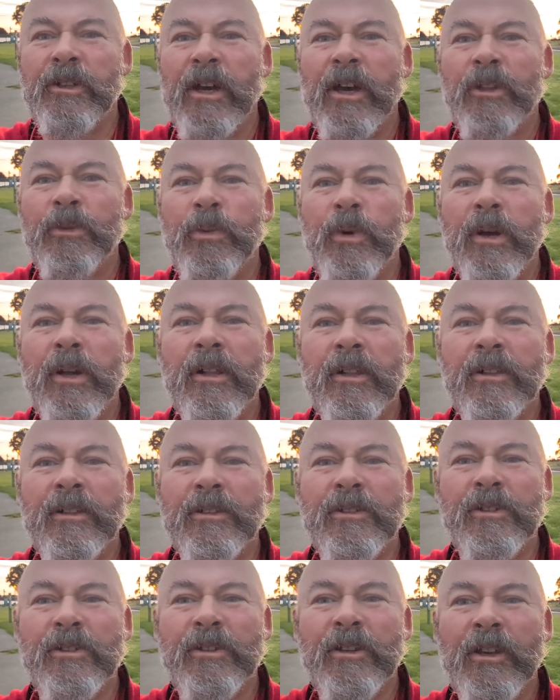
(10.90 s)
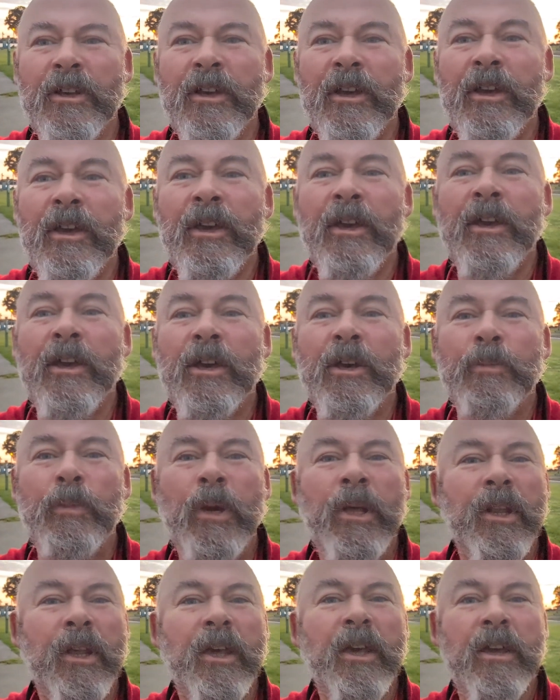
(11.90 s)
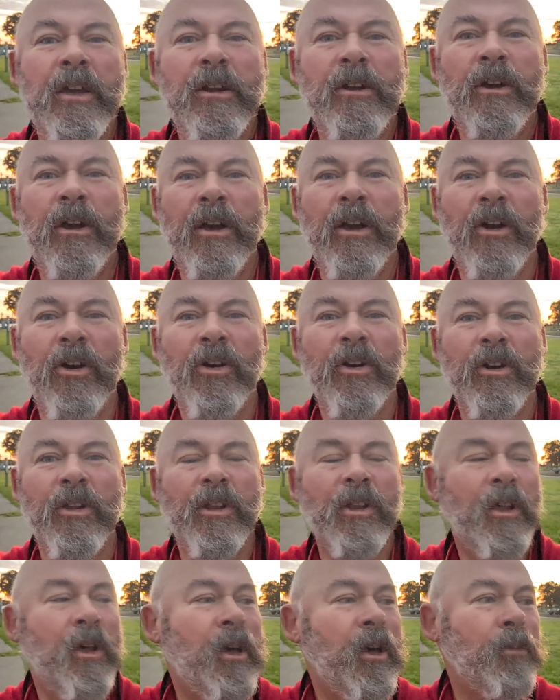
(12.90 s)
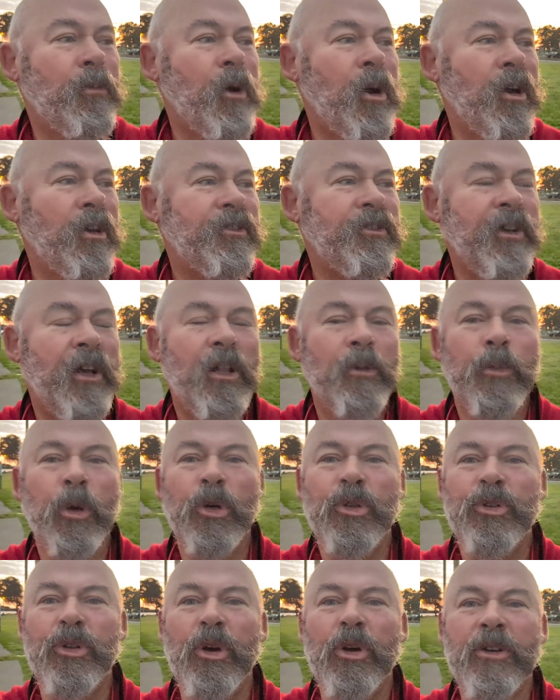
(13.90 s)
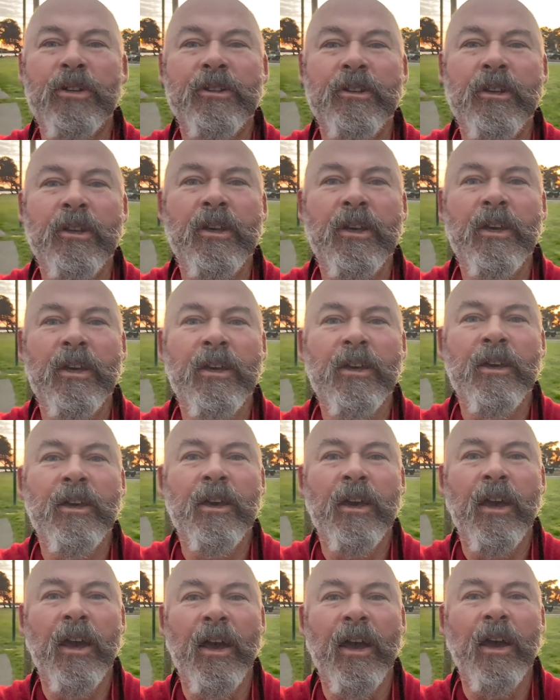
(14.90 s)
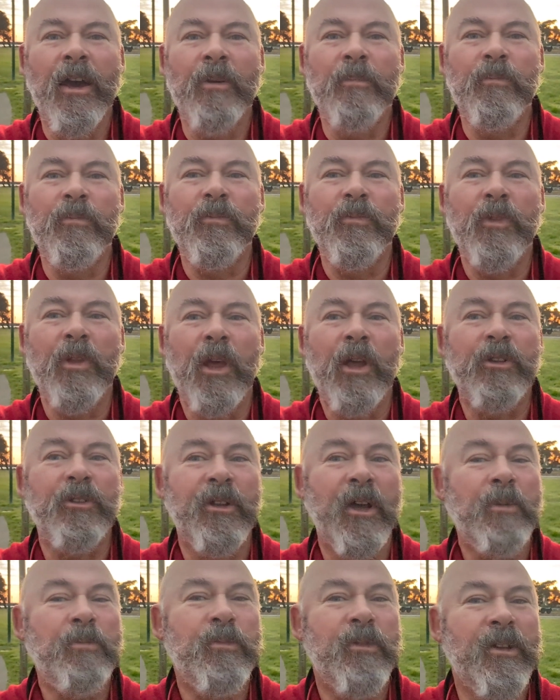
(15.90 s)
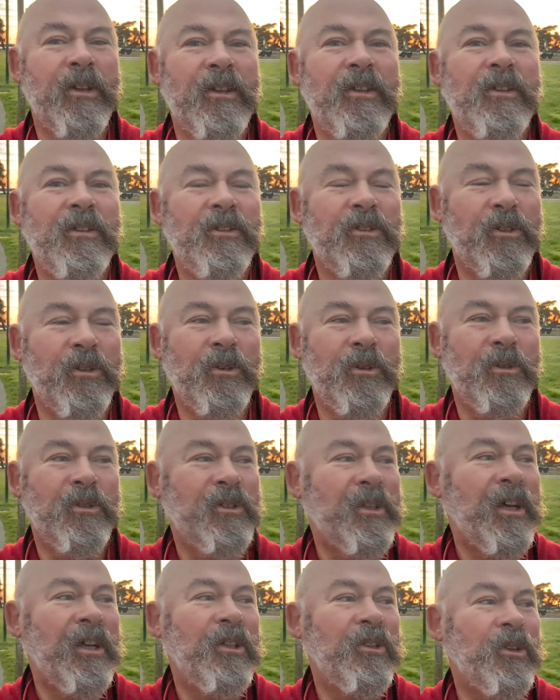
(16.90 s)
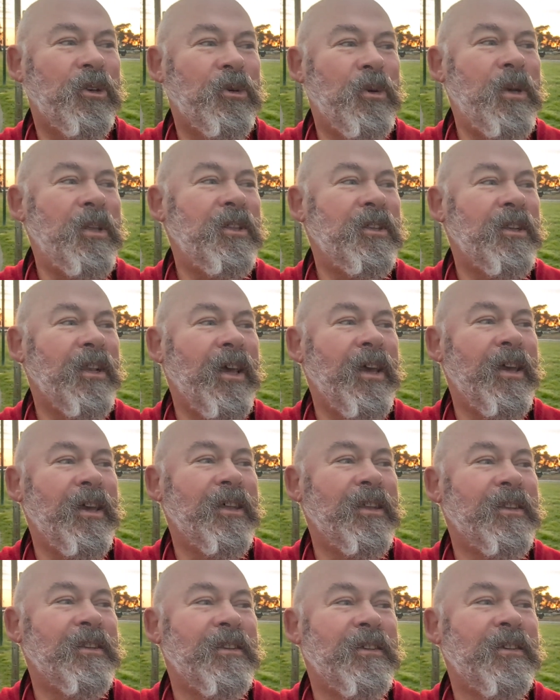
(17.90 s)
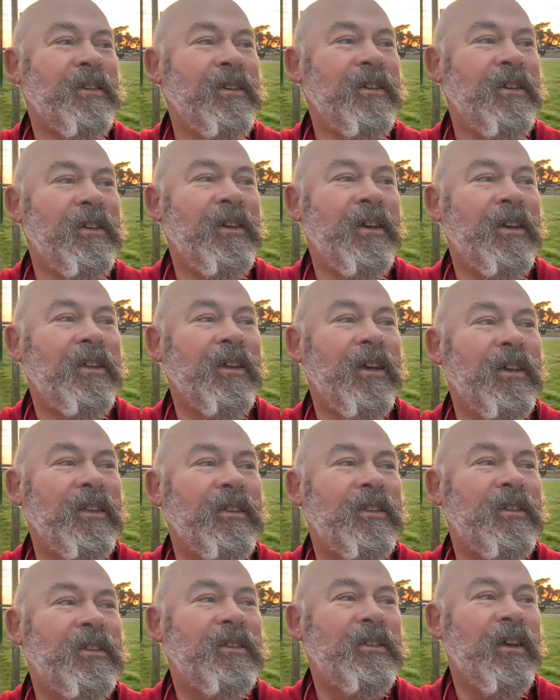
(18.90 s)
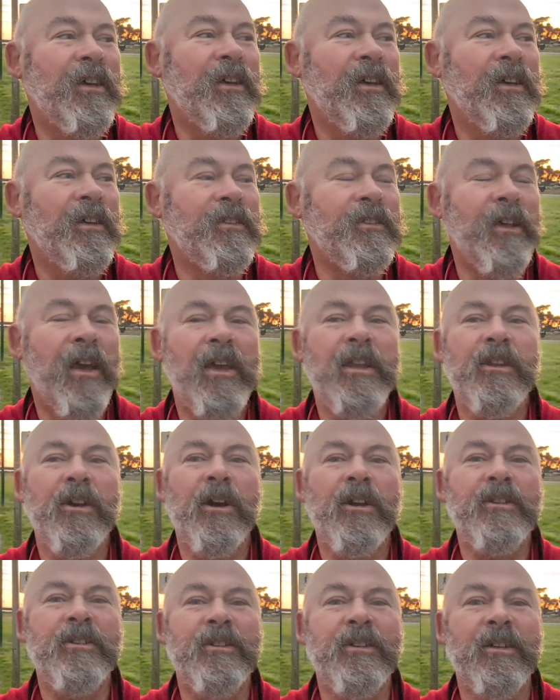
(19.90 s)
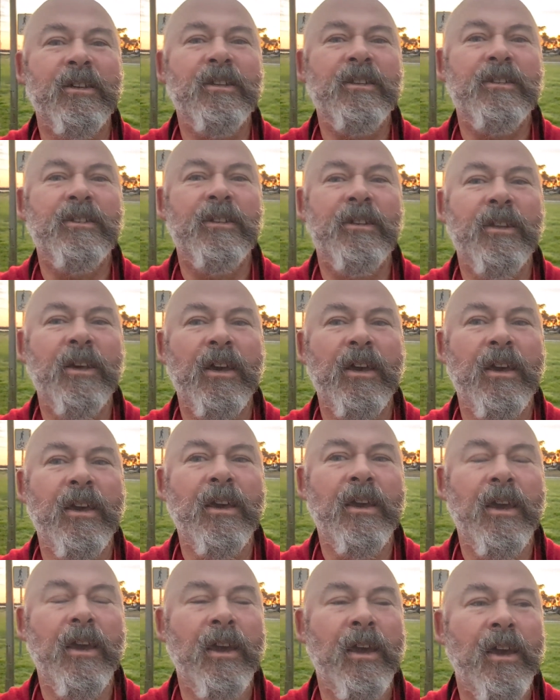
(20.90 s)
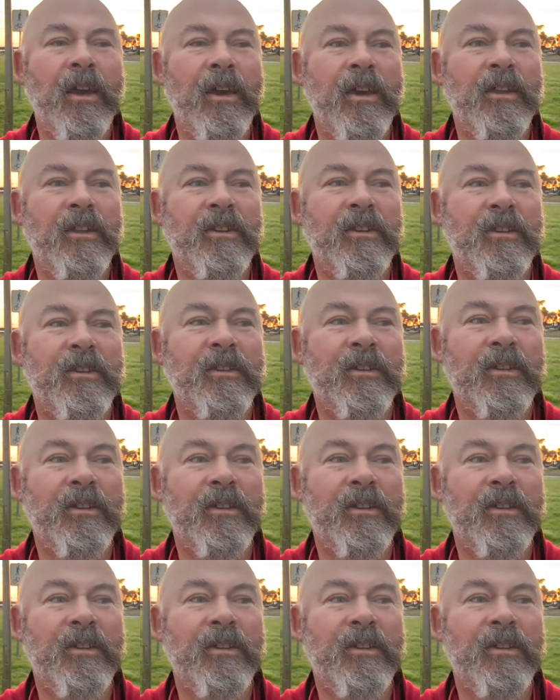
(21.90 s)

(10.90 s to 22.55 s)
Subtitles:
South Wales. Peter here on my sailboat Doxie, attempting to sail to Queensland. It's day 19 today, and